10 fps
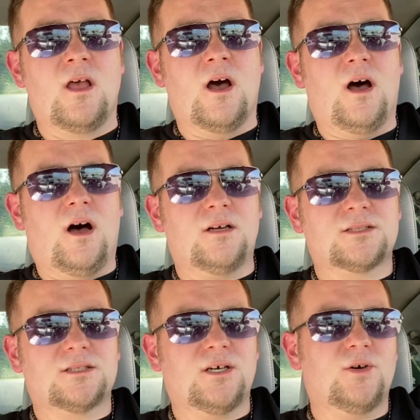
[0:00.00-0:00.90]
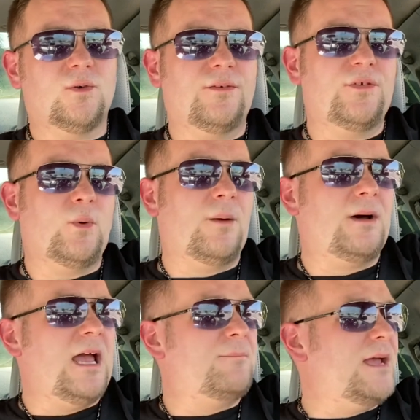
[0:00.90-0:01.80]
Also, if you want to
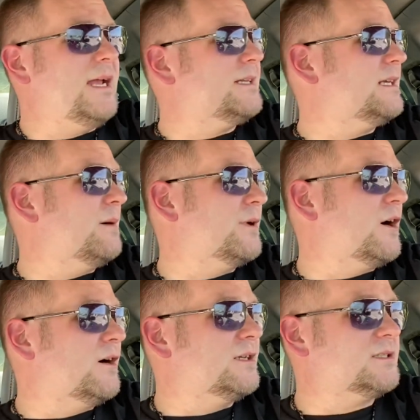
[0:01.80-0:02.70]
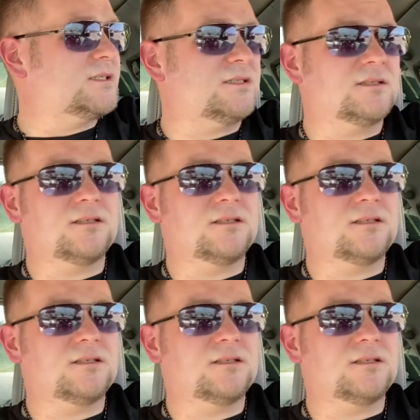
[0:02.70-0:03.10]
buy a painting, I'm an artist.